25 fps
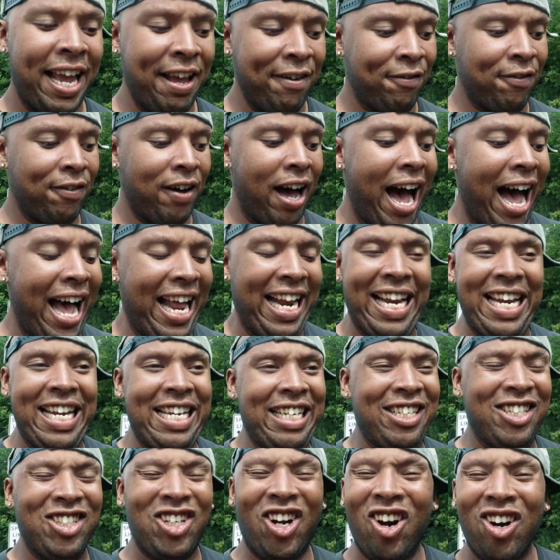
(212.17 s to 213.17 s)
if I
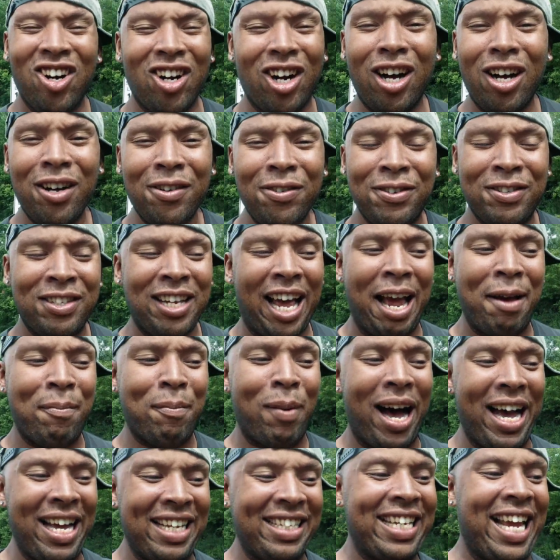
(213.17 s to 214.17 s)
didn't start off side
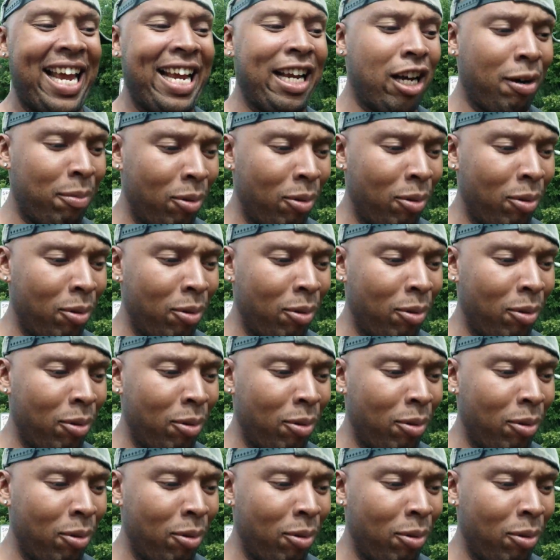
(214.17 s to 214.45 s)
by saying,